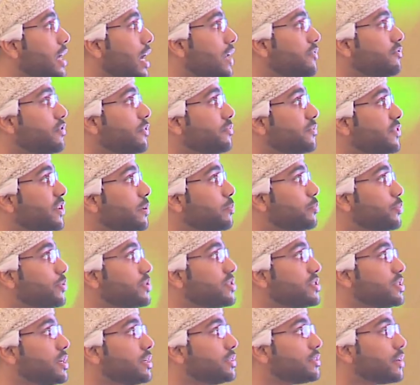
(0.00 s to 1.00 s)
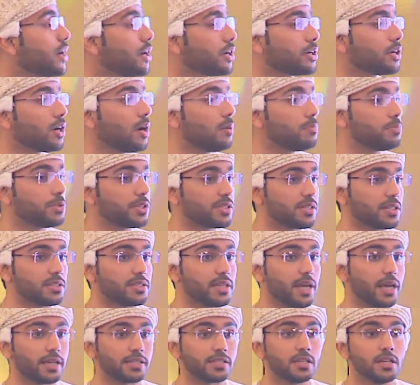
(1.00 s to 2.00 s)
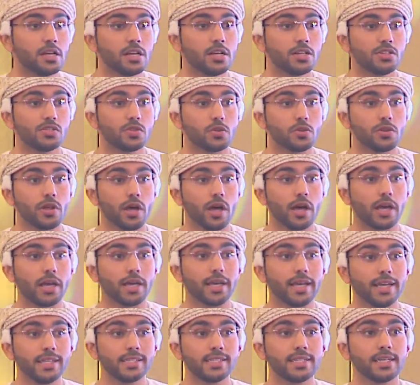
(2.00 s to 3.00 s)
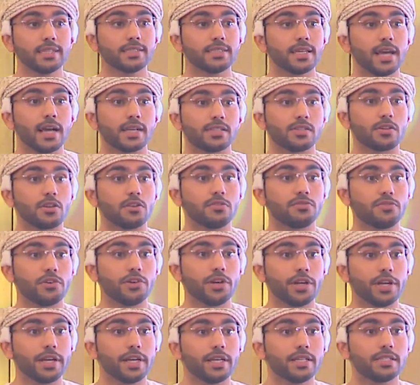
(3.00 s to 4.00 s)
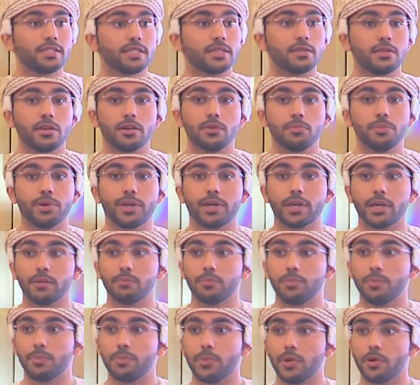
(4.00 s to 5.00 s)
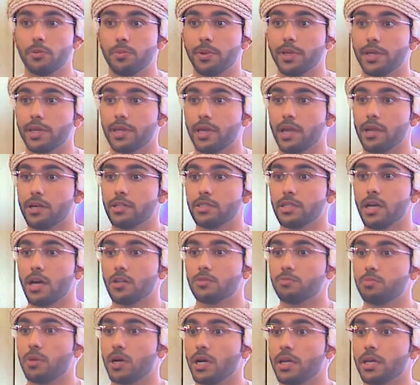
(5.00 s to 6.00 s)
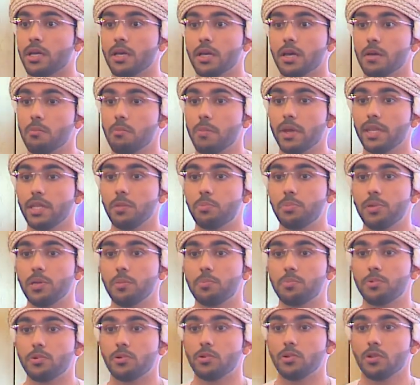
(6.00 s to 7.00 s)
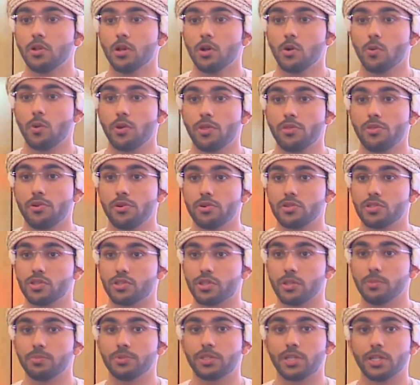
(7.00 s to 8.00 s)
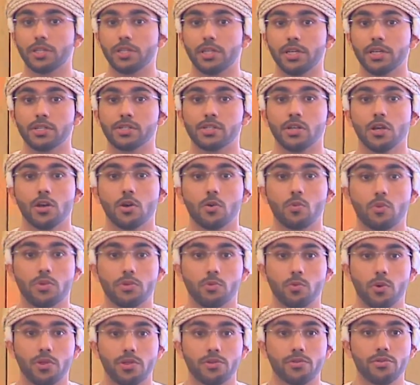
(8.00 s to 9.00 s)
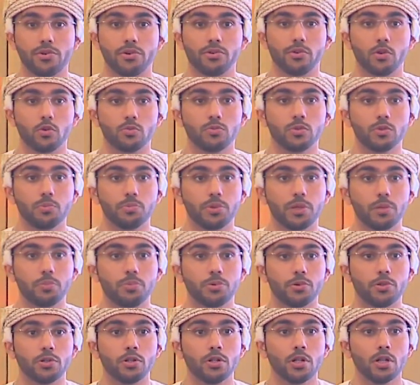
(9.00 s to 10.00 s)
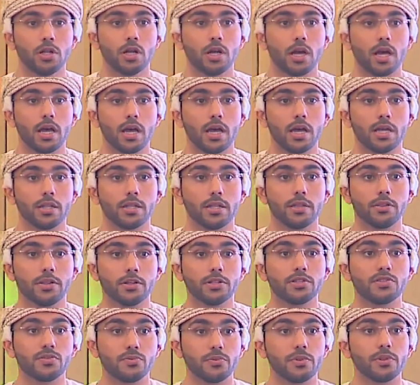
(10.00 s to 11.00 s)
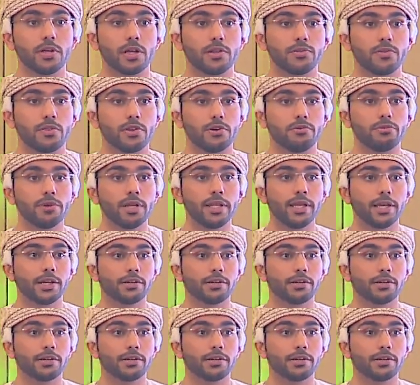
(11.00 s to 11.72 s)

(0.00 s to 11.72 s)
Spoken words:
and 15% are complex attacks. So the easy attacks are very easy. They're being carried out by many people, whether they're script kiddies, whether they're normal people, and they're really